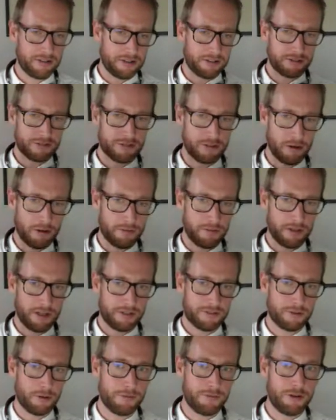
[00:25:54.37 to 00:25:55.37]
in Snowflake.
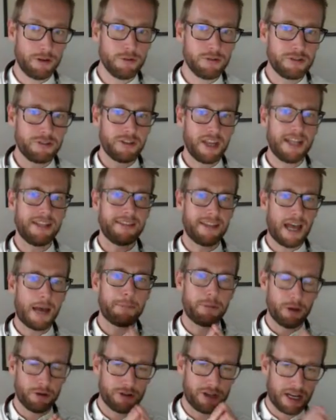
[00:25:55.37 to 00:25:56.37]
So if you set
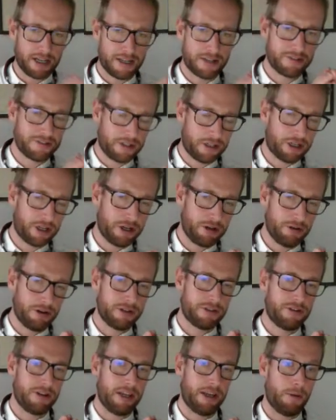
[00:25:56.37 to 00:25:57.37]
up your data
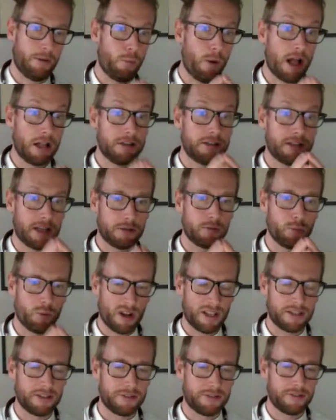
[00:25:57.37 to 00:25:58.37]
security well done
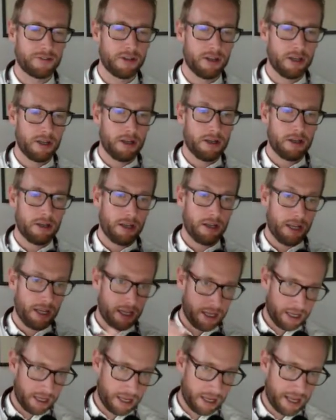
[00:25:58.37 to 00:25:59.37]
once
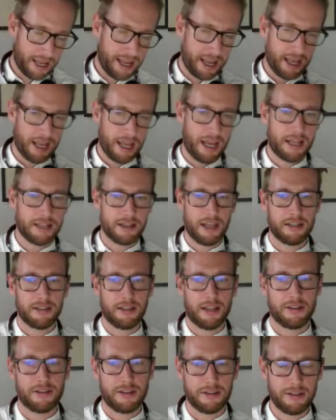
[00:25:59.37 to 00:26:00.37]
at
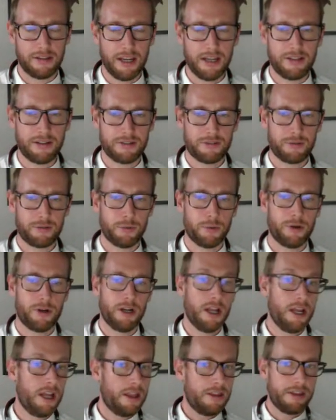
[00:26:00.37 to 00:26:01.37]
the data store,
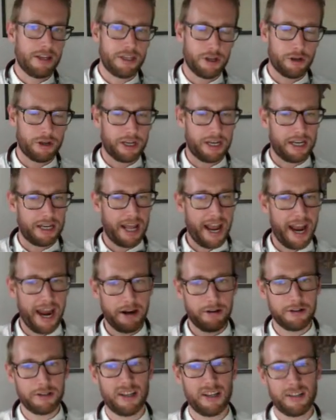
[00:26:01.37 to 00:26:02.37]
then you can
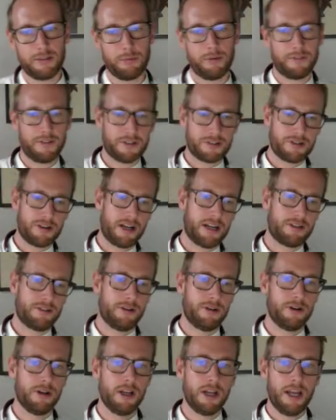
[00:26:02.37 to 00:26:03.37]
inherit it with
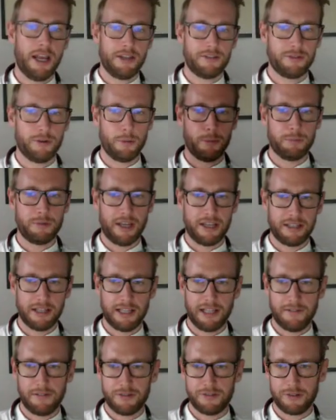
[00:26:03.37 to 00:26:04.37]
Astrato. So data
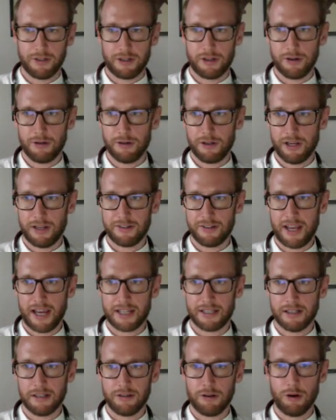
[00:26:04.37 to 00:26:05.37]
level security is handled